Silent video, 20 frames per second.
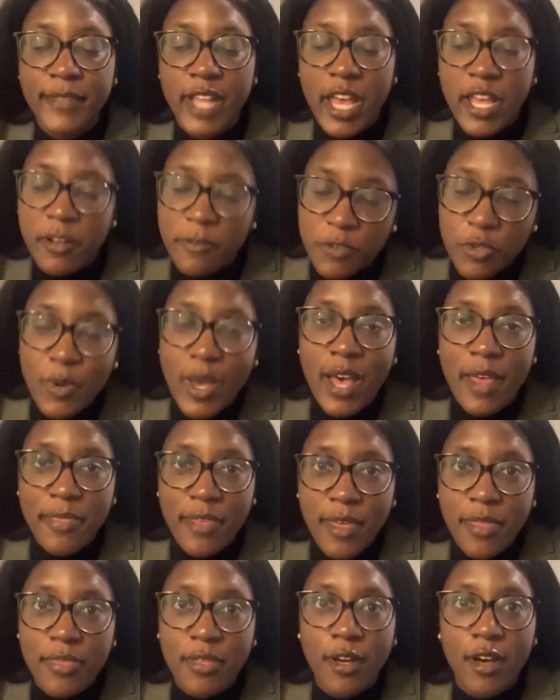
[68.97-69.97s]
And if you have
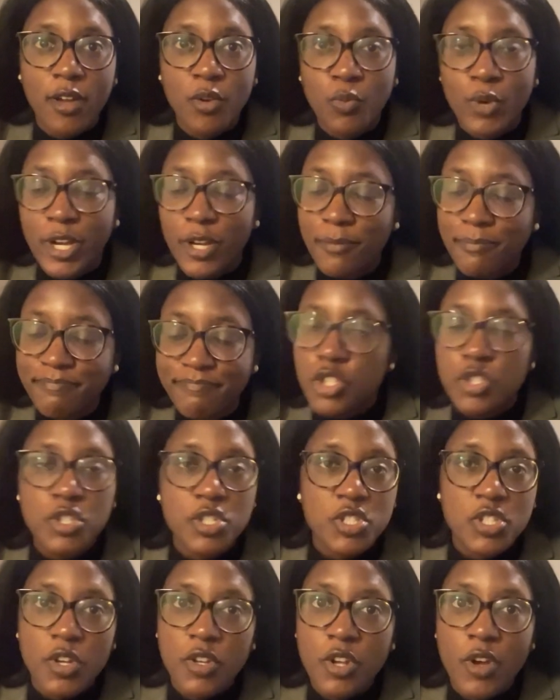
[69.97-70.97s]
that thought, well, you
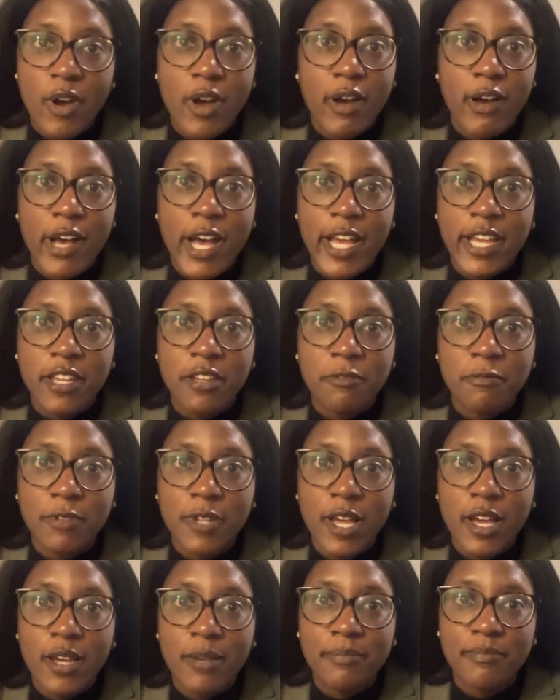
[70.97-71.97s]
just don't know how high I can
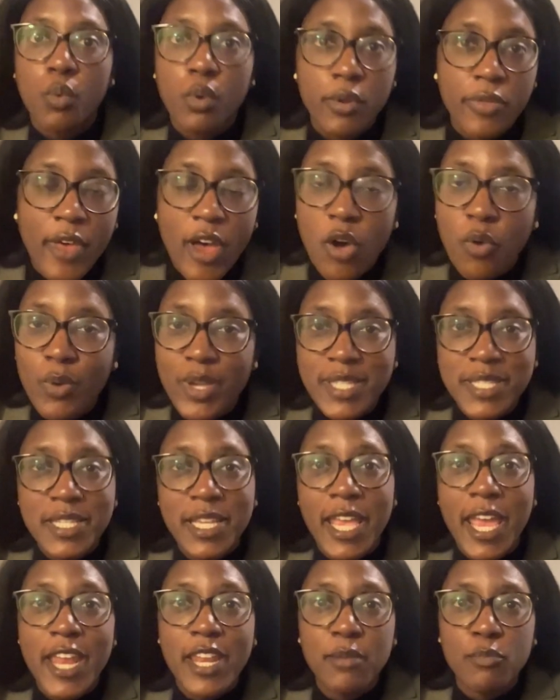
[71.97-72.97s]
fly. Well, without
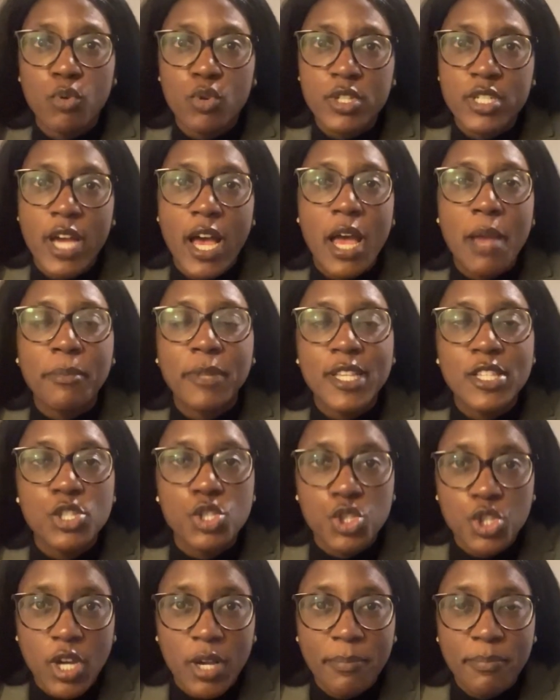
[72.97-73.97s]
wasting any more time, let's
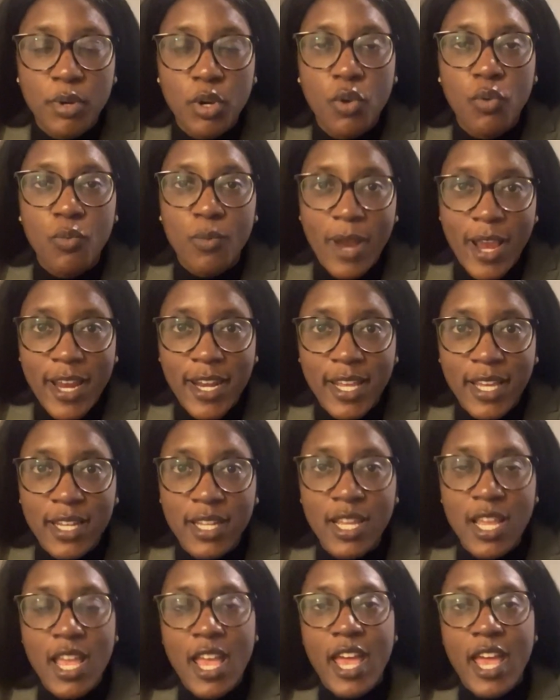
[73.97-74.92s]
jump right in.